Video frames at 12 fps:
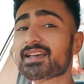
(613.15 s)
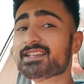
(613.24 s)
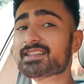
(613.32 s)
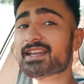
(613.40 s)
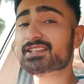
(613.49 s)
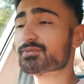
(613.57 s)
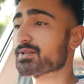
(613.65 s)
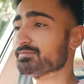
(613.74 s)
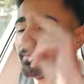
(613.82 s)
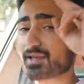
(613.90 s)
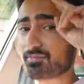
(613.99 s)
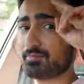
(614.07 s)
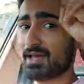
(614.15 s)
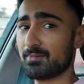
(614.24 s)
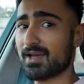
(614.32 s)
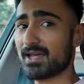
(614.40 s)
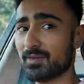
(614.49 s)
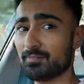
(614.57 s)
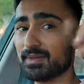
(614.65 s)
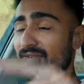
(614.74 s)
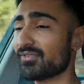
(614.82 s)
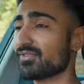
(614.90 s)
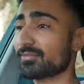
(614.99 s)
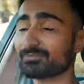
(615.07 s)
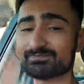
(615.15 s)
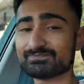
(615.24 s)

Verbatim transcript: in the next one. Bye bye. Peace.